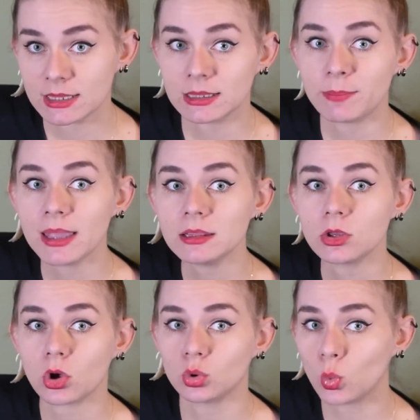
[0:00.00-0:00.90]
depending
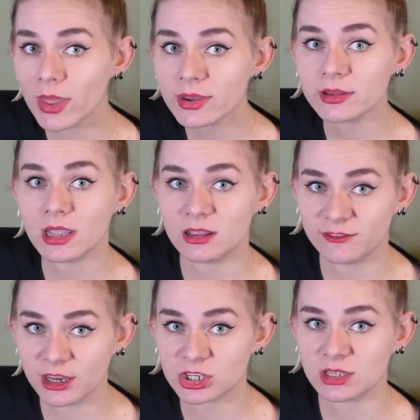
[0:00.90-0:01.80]
on whether the
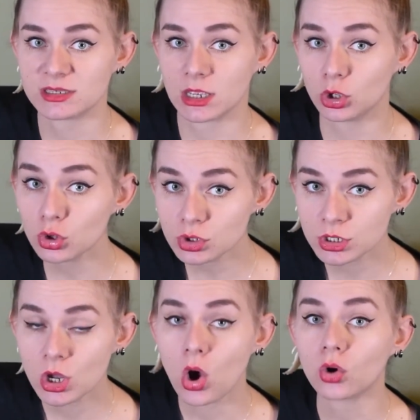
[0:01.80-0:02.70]
infection is acute
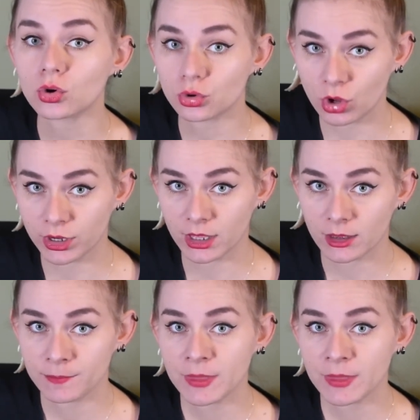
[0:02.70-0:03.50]
or chronic